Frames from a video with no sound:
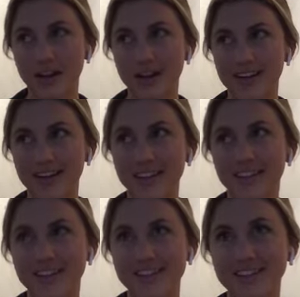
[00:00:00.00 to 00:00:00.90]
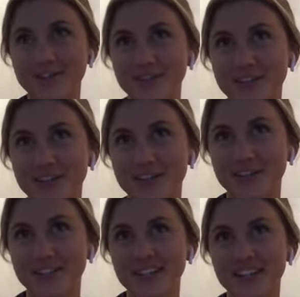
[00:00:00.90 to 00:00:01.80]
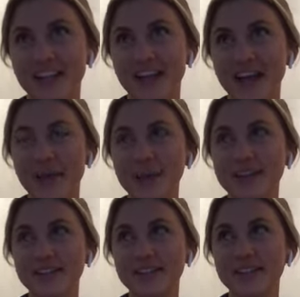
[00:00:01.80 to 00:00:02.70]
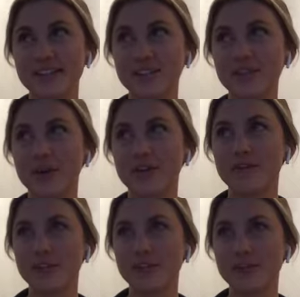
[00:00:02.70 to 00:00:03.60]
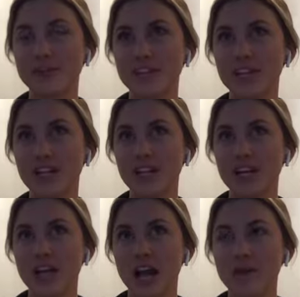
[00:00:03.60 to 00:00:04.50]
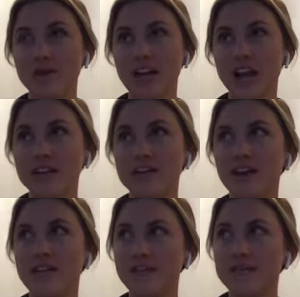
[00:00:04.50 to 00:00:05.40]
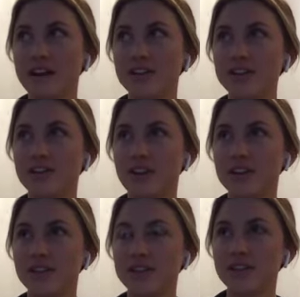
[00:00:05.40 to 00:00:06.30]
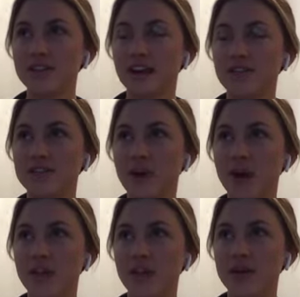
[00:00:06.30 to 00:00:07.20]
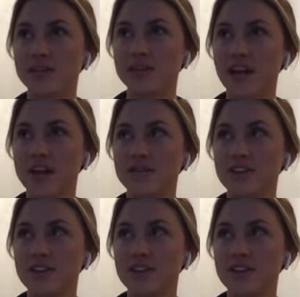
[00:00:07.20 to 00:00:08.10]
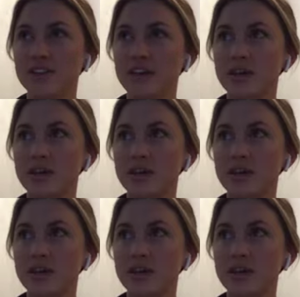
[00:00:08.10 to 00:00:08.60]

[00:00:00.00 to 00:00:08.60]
that's a really good question. I mean, 6 years ago when I first moved here, I felt honestly after a while that I was kind of like the